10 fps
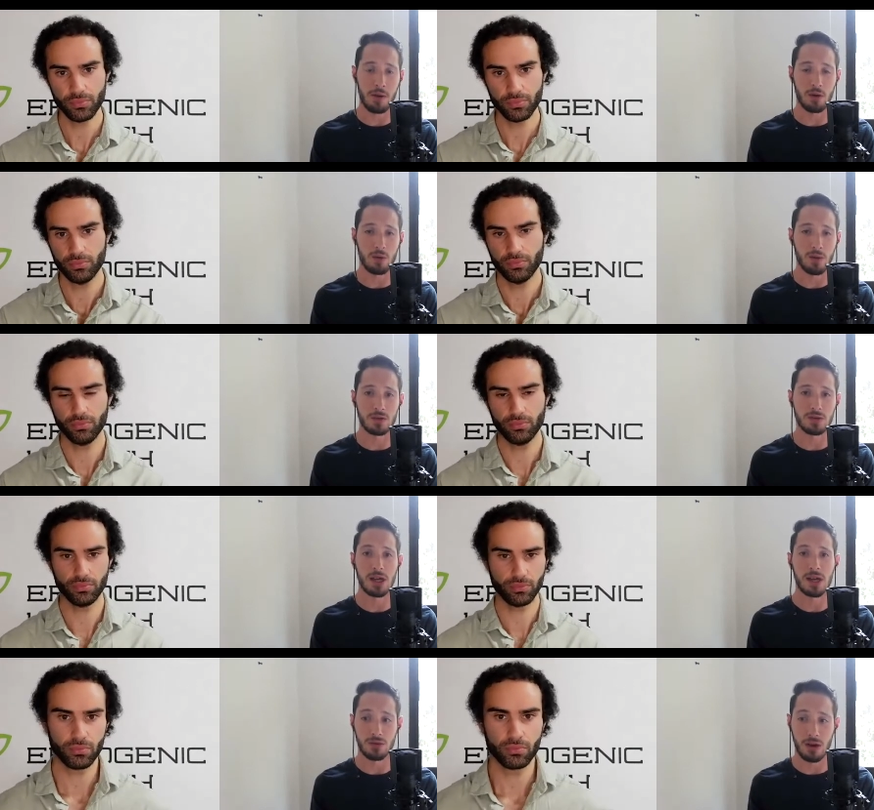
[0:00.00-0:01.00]
Speaker 1: hormones,
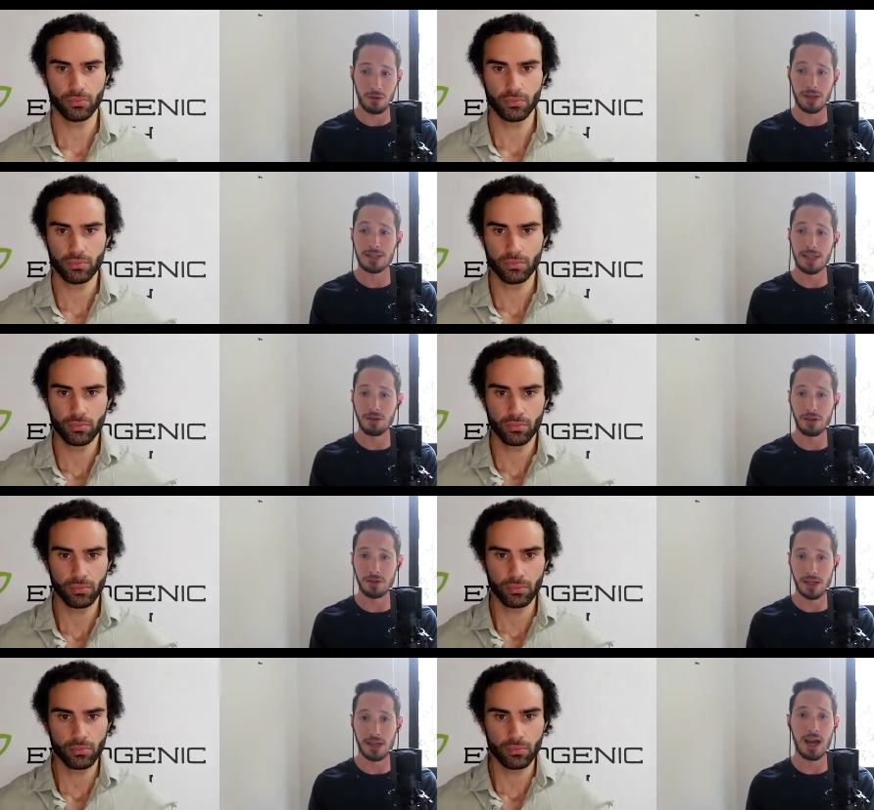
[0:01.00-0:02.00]
I would consider using a
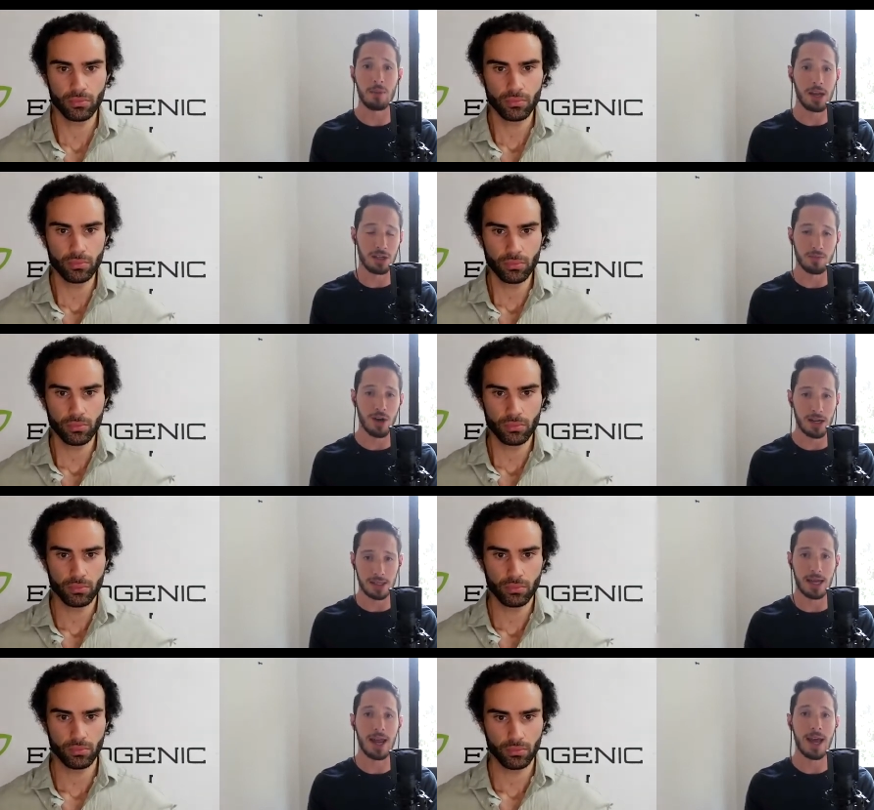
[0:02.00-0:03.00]
combination product that
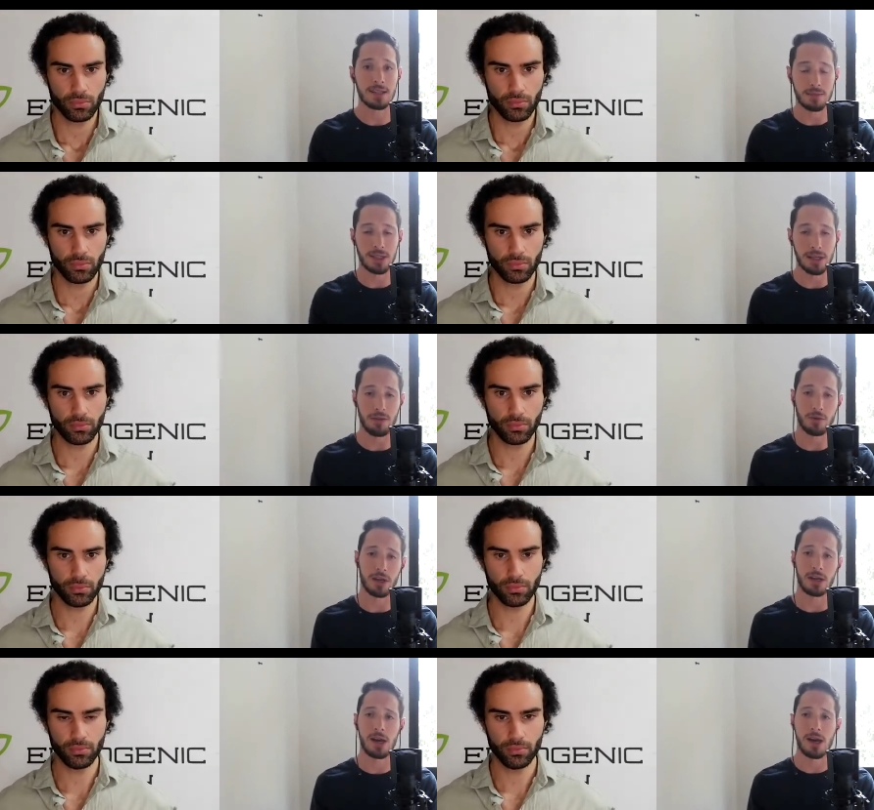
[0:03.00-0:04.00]
has some T3,
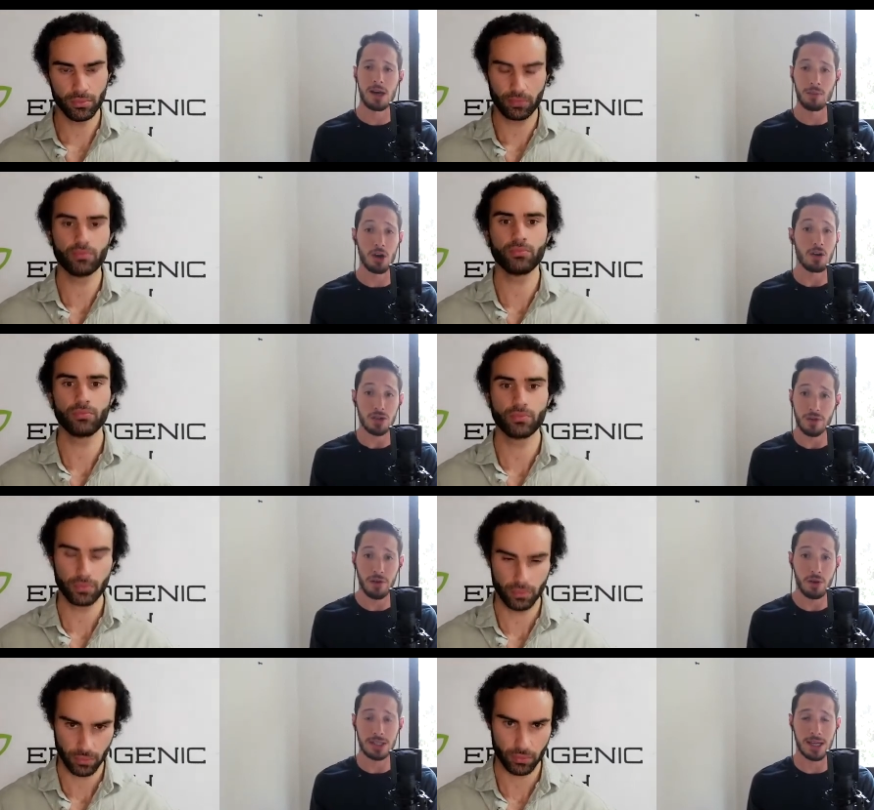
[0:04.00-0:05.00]
but also
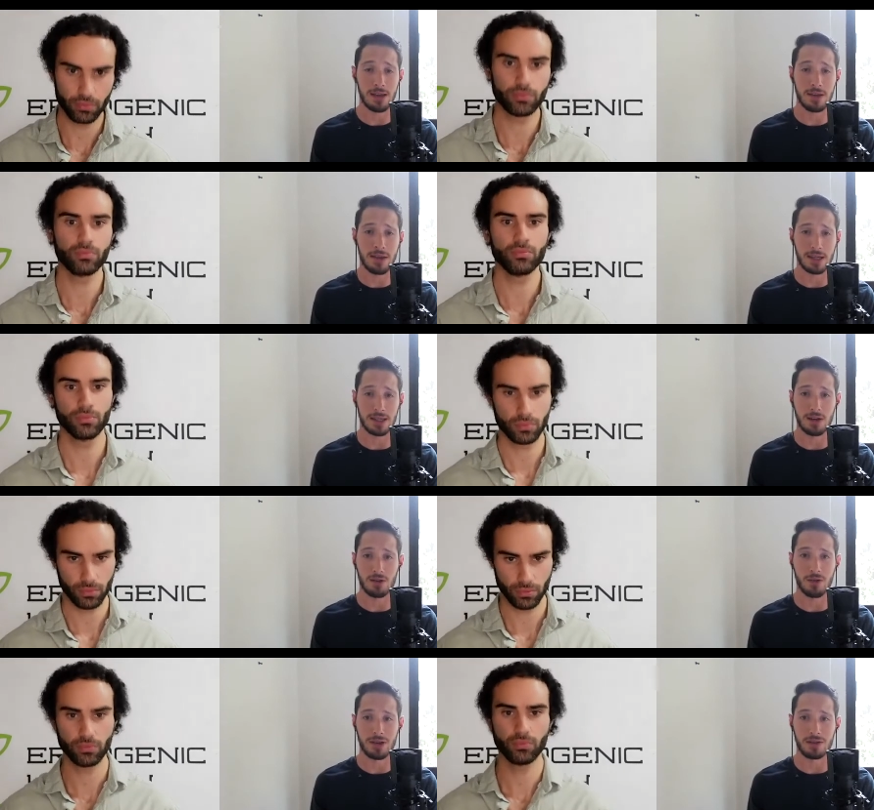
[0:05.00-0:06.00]
focusing on the things that are
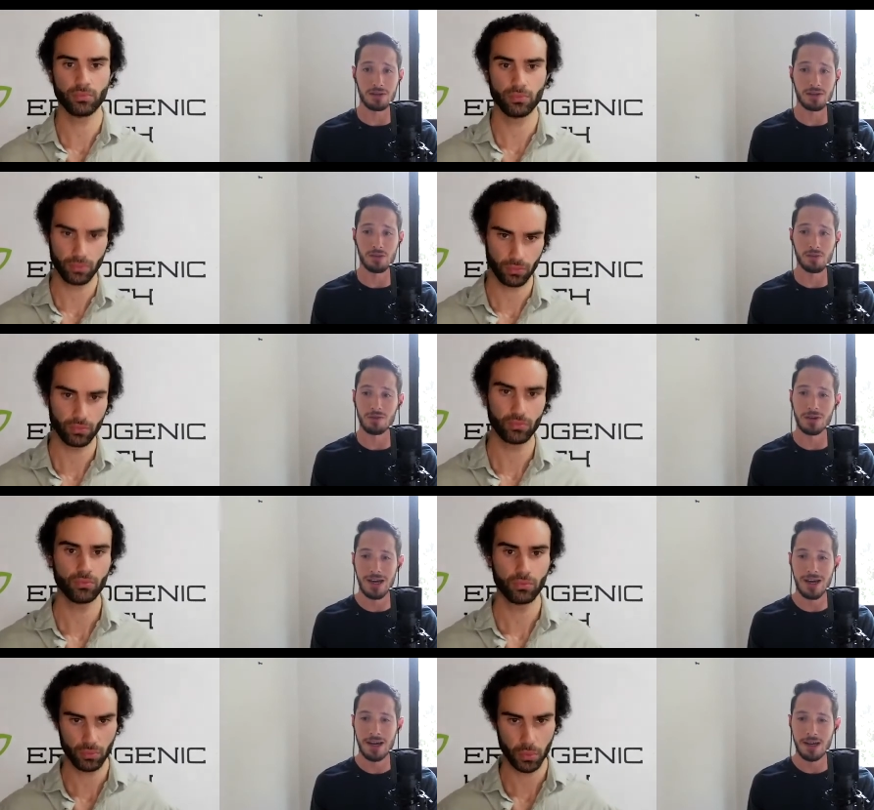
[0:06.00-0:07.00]
going to
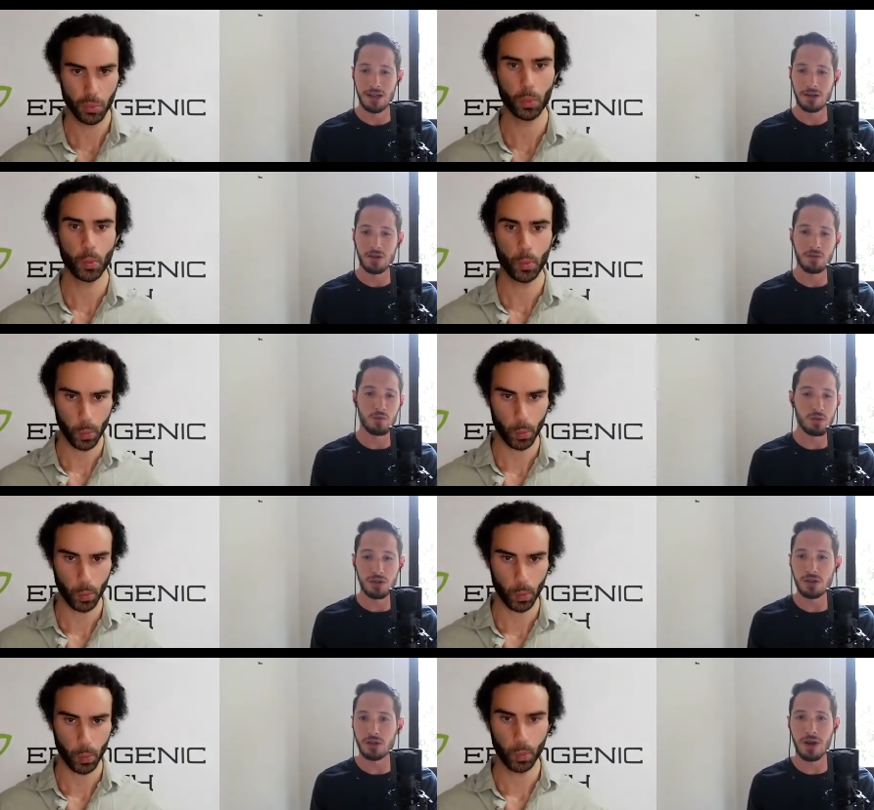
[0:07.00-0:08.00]
reduce
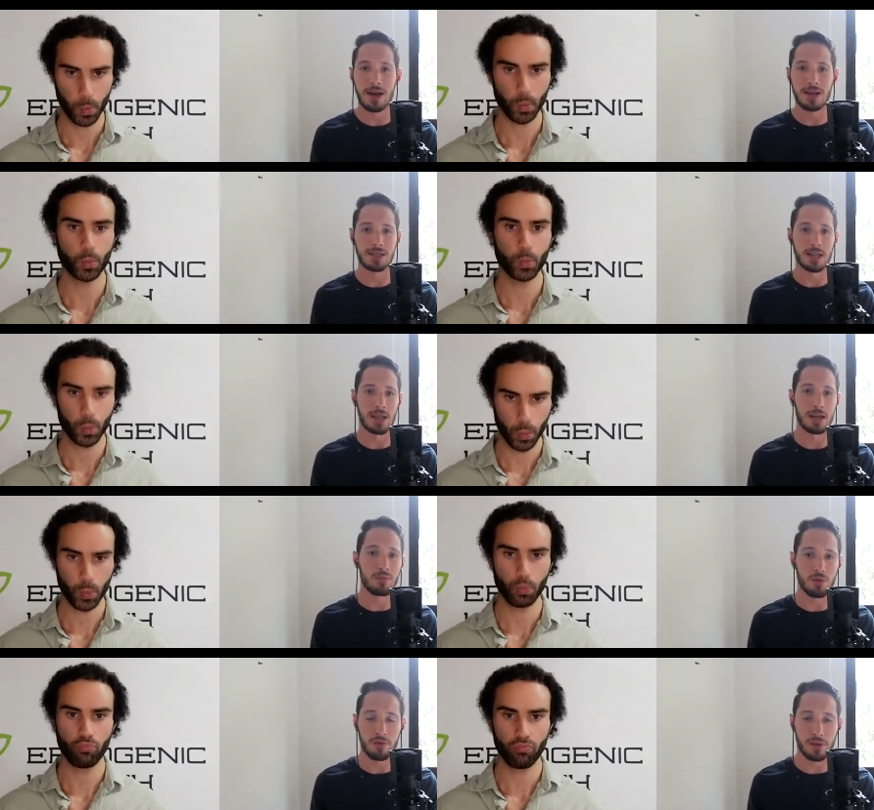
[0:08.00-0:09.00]
stress and improve
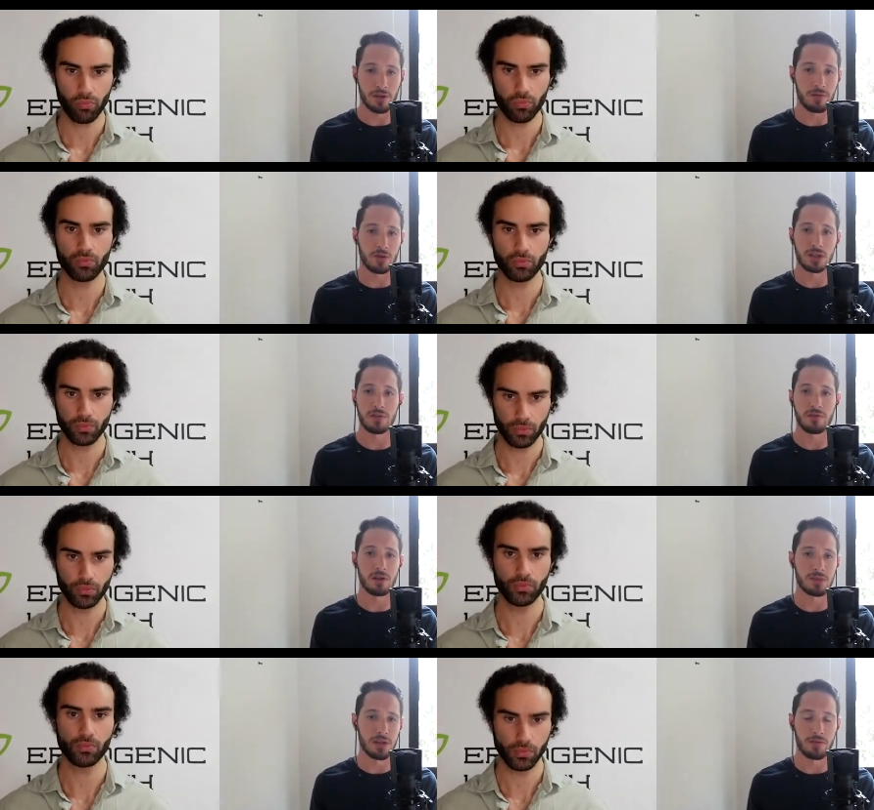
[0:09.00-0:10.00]
the conversion from
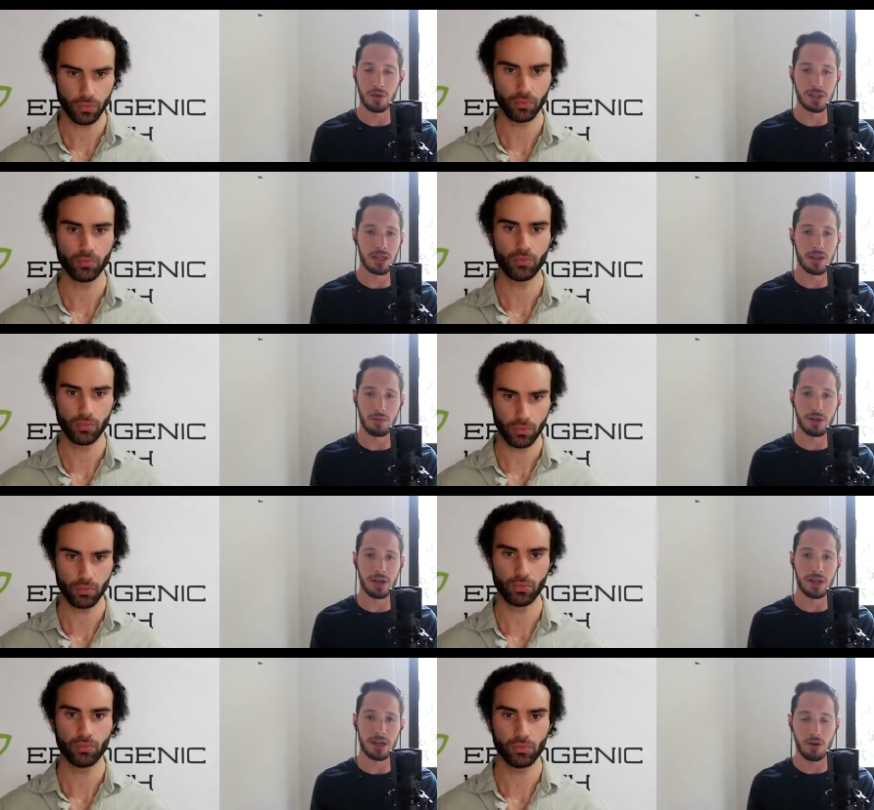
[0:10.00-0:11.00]
T4 to T3,
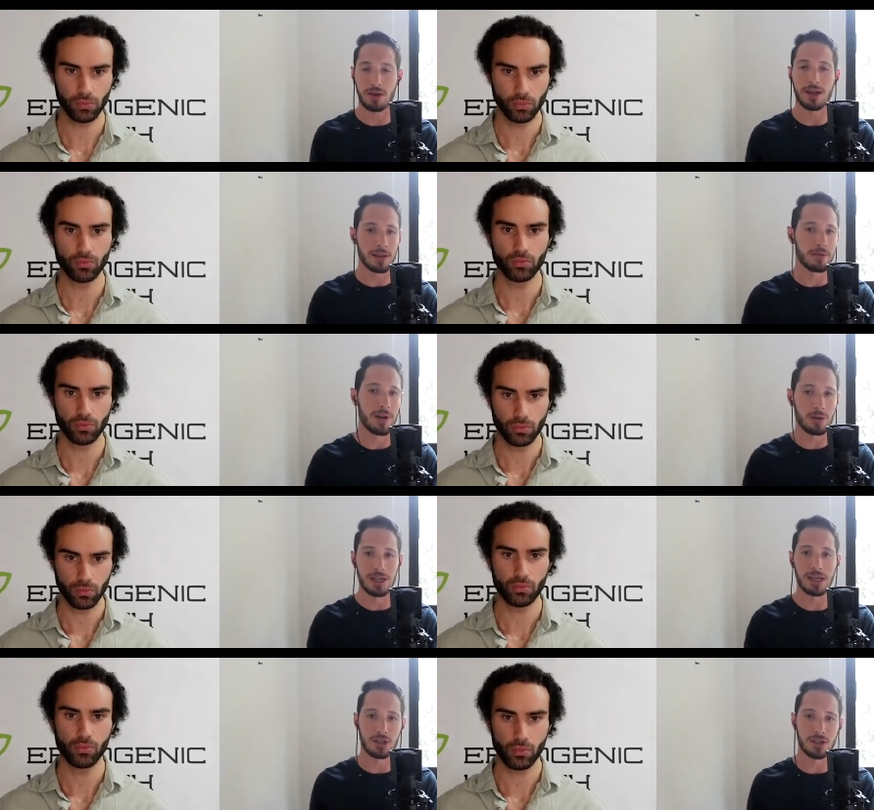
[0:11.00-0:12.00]
you know, getting the
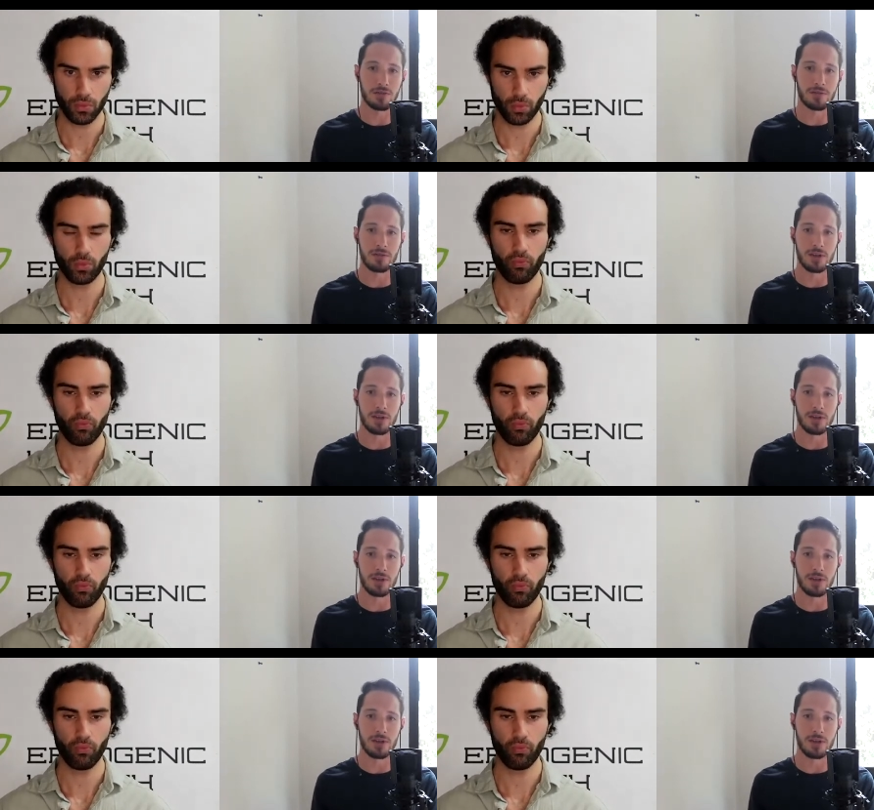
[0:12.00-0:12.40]
foundations of,